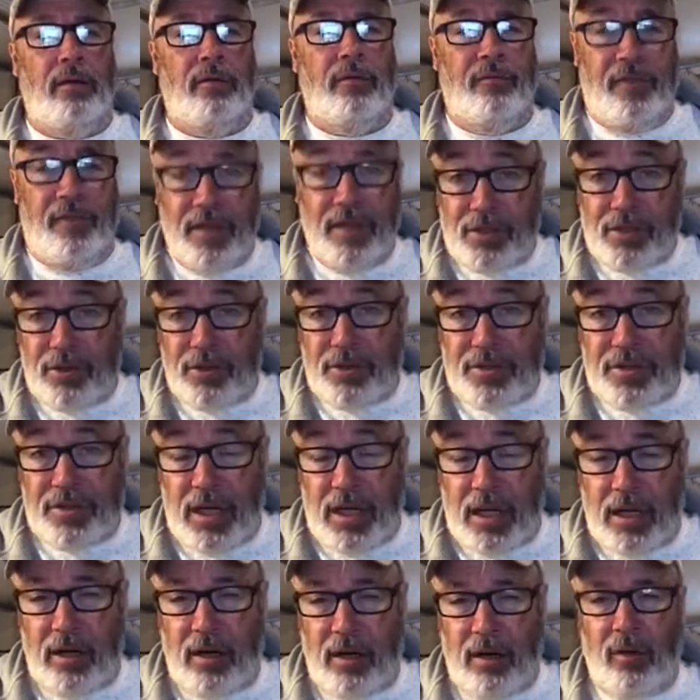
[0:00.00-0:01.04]
Visitor
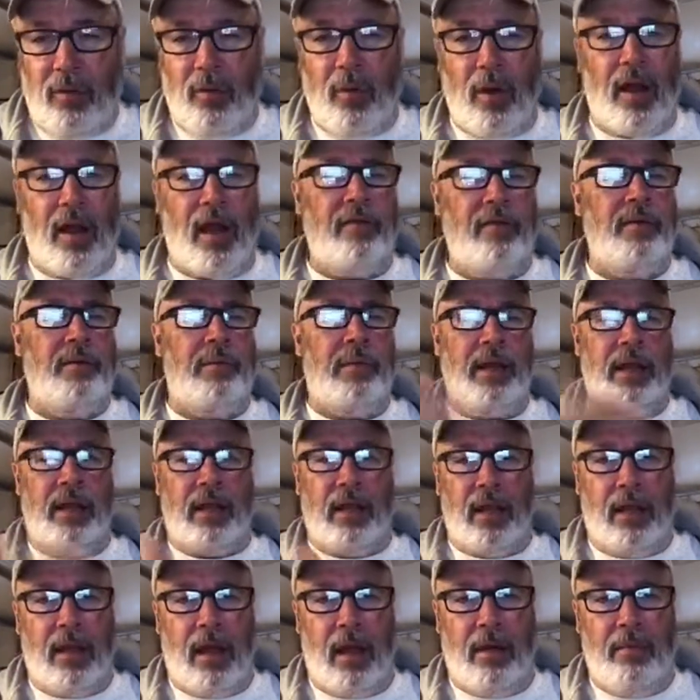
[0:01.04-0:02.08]
Center, where everybody
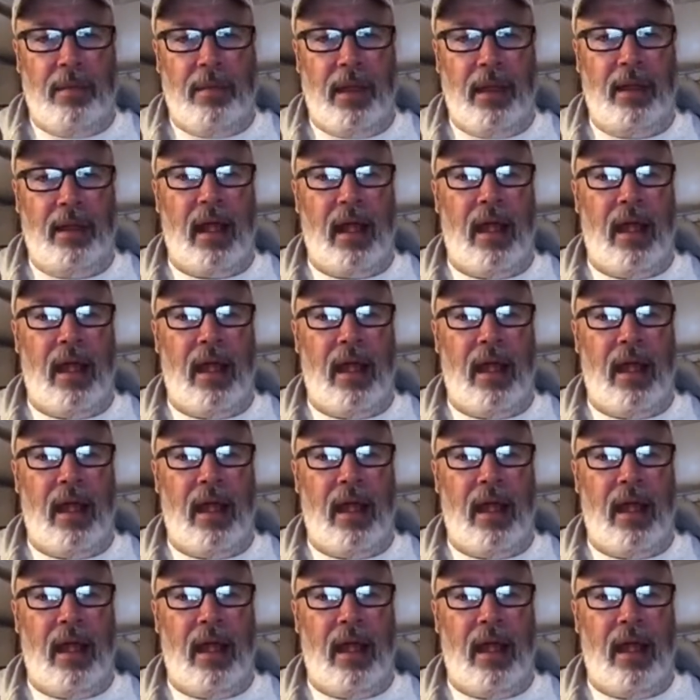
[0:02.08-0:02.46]
can come in,